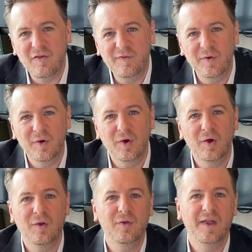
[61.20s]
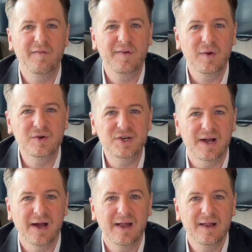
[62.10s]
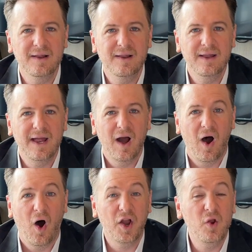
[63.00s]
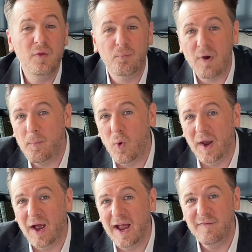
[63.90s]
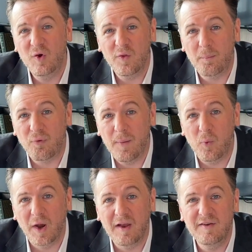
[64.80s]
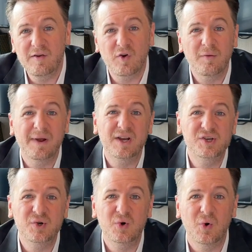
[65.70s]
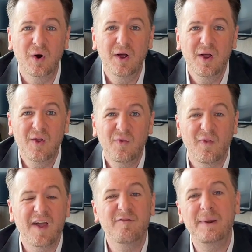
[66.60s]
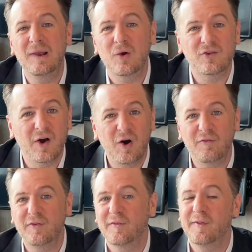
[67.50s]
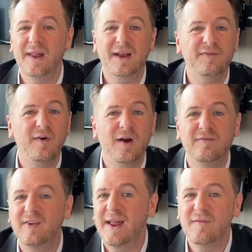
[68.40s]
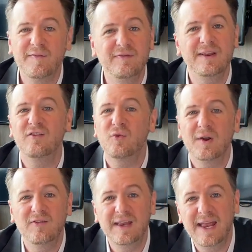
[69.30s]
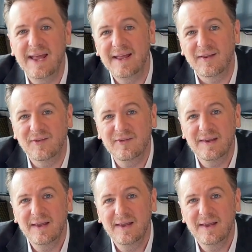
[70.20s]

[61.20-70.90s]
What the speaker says: for their future? Are you the breadwinner? If you're the breadwinner, you've got to make sure that they've been looked after for the next 5, 10, 15, 20 years.